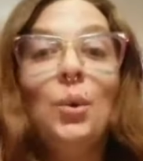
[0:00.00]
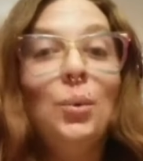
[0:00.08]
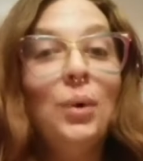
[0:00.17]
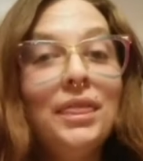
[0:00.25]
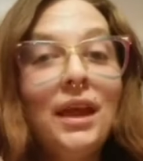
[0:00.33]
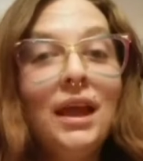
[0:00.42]

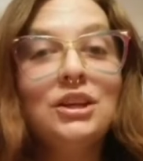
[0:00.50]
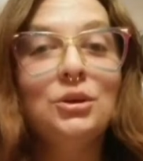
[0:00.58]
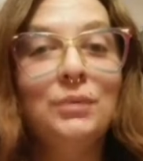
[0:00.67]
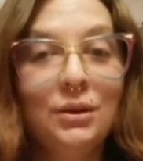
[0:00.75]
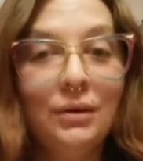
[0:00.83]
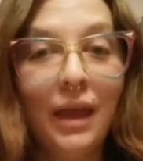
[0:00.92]
What the heck
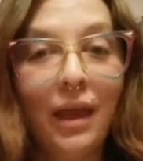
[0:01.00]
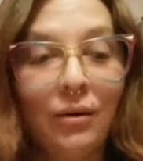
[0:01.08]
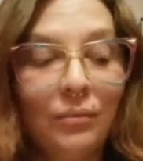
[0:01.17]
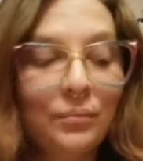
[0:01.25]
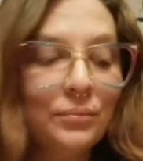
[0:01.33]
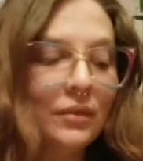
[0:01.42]
do we do
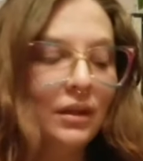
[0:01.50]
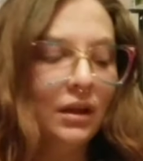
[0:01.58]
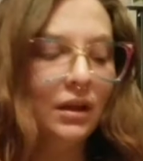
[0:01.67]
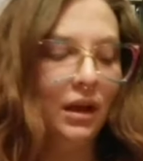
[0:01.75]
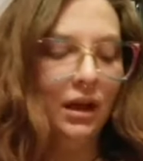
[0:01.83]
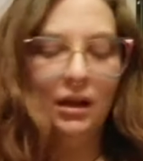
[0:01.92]
now?
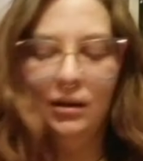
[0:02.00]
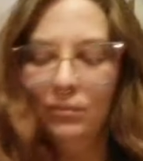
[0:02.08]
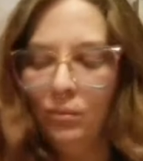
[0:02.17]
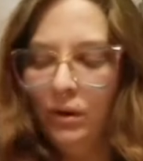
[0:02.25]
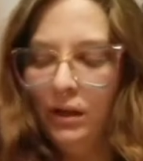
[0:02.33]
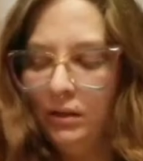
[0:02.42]

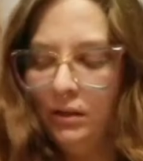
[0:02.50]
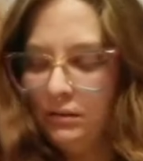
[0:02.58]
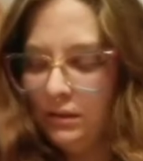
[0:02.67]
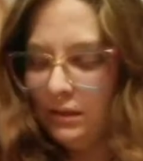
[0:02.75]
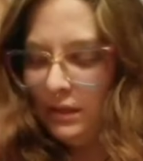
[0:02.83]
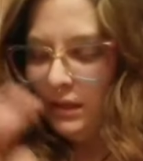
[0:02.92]

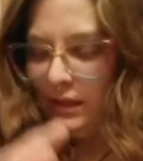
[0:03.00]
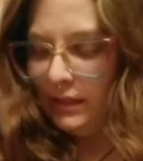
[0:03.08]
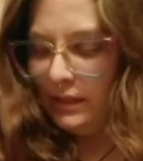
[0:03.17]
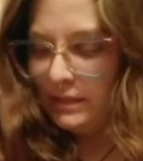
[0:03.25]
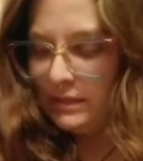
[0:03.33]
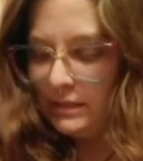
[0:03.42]
Well,
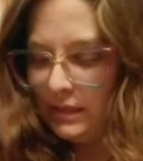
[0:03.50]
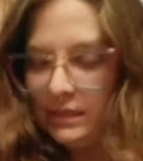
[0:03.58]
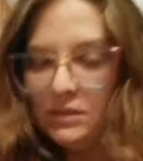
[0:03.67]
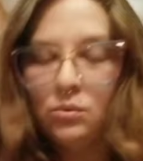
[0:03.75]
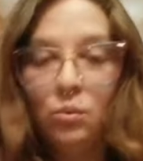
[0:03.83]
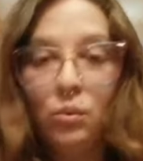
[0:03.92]
this
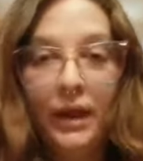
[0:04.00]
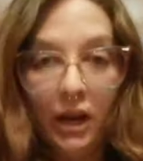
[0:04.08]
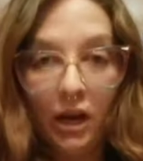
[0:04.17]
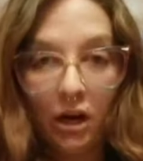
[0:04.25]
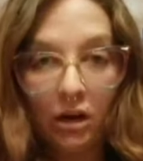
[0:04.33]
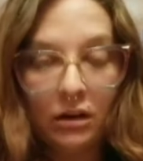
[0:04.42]
is
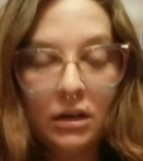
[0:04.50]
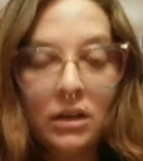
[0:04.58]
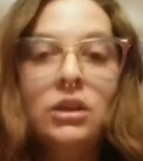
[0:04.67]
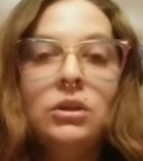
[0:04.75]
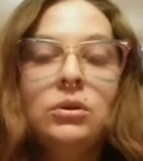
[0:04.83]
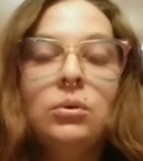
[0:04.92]
where
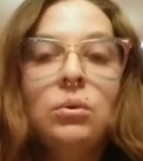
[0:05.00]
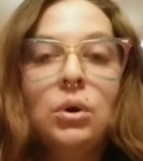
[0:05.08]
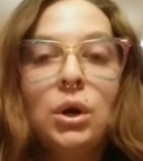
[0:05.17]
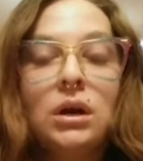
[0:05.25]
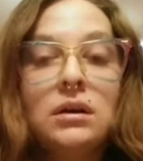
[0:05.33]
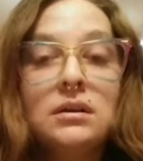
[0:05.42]

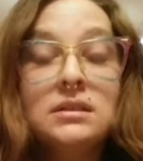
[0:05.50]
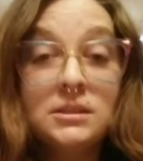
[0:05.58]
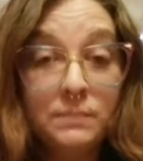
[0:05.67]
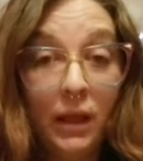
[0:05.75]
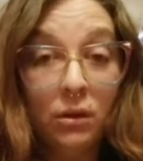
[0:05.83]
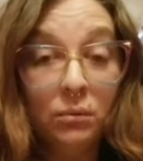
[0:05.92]
your
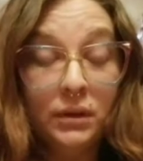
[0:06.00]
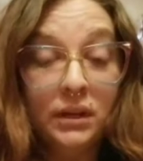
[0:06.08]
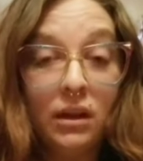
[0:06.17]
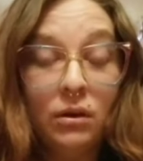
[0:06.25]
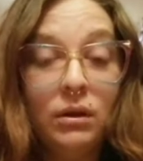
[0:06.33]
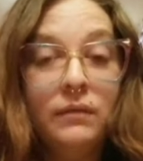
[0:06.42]
spell would
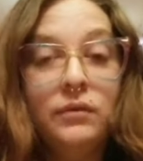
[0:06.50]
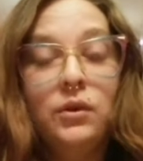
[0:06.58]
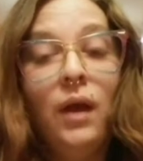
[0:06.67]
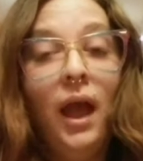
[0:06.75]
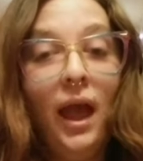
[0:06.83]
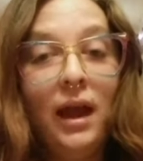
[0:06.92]
go if
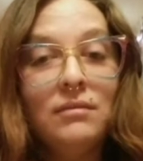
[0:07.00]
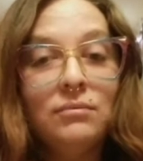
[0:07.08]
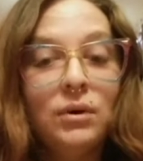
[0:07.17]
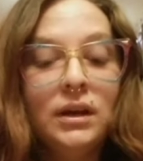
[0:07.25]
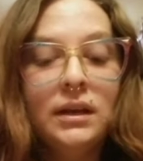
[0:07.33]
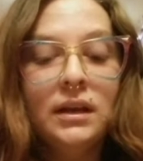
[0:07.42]
you
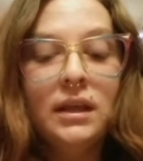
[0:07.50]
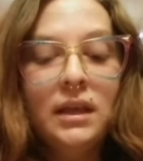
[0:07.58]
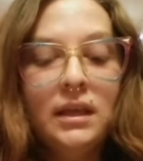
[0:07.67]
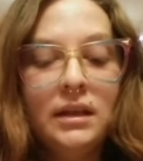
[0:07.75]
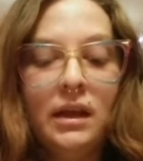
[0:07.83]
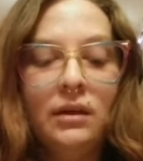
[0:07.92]
have one.
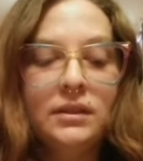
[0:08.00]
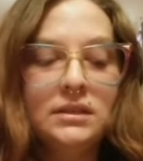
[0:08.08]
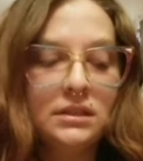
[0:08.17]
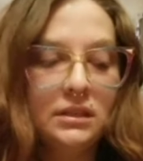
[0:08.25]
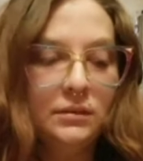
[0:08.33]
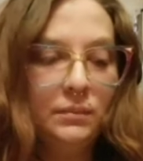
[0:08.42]
Now
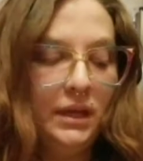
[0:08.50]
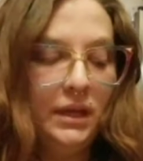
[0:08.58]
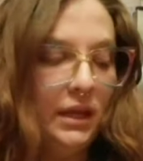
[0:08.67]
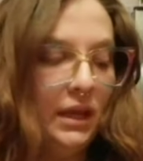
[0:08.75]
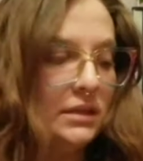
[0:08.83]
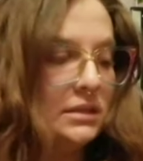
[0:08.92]
this can
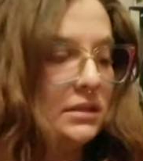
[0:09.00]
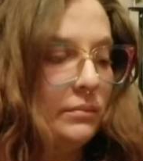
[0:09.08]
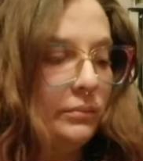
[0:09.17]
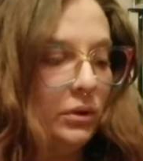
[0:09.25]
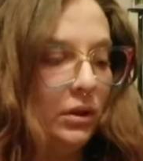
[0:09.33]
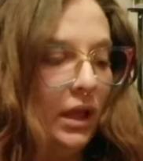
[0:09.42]
be as
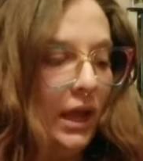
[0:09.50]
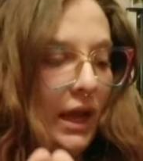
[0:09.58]
simple